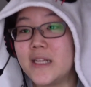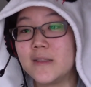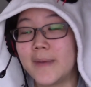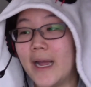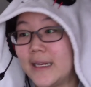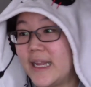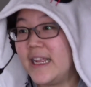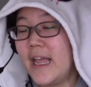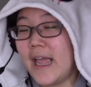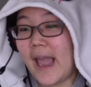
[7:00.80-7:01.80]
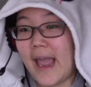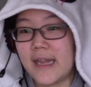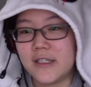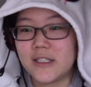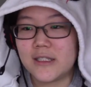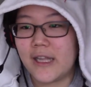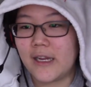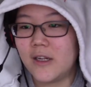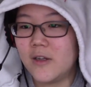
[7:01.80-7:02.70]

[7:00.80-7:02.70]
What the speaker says: smiling, and just like